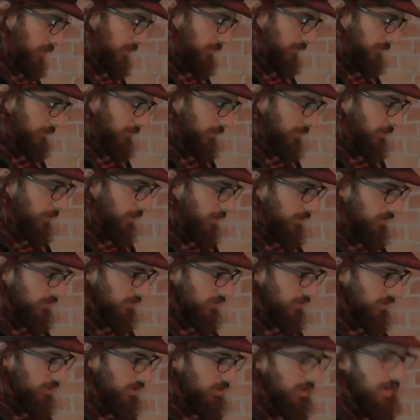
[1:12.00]
if the buttons
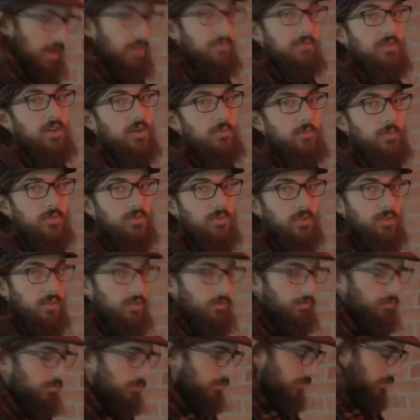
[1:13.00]
didn't have numbers on
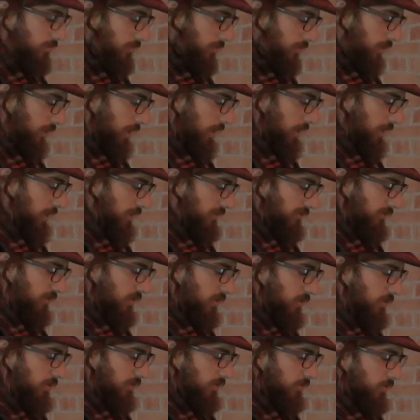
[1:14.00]
them, I'd have
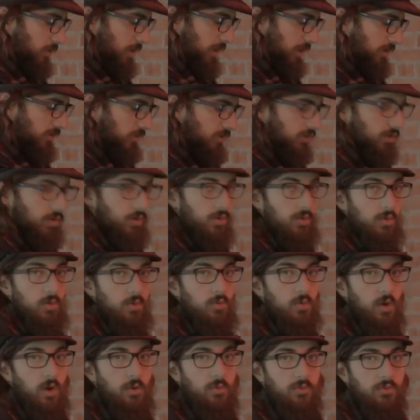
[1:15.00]
no other way to know
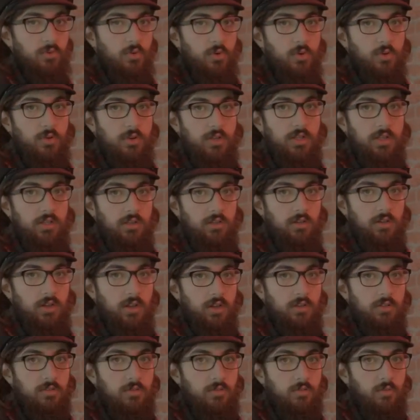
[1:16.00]
who I was calling
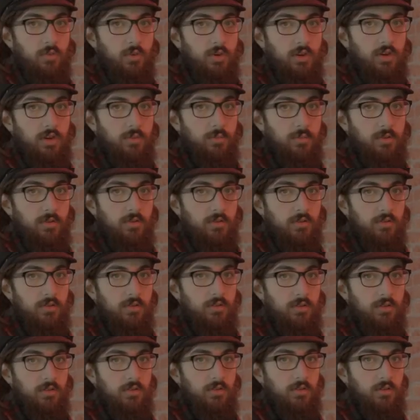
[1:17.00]
and what number.
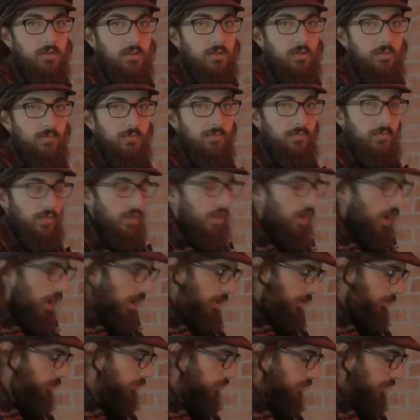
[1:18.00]
I
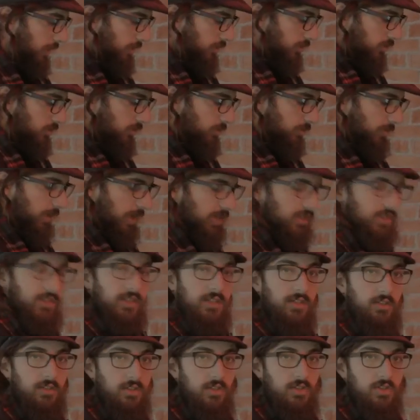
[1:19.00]
also like to do basic
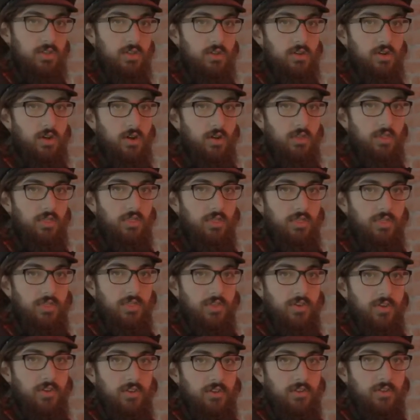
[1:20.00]
addition on
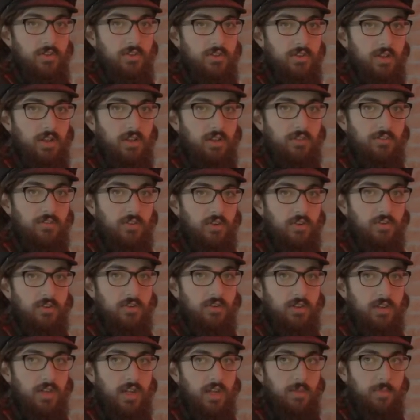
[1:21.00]
the
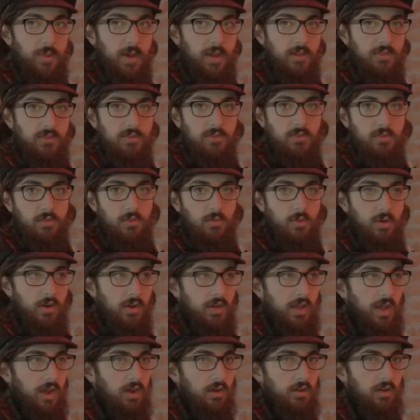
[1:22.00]
telephone keypads to work
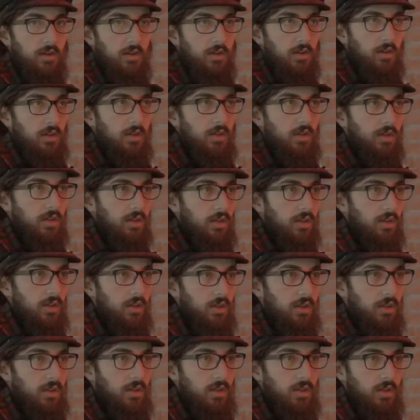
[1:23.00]
out
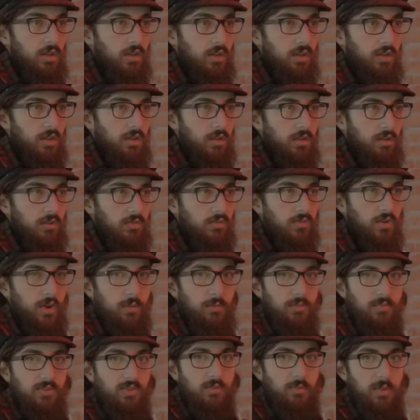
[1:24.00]

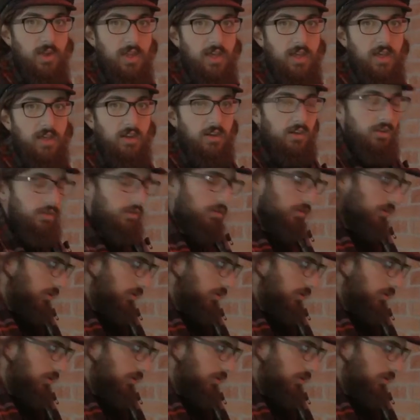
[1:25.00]
sums in my head.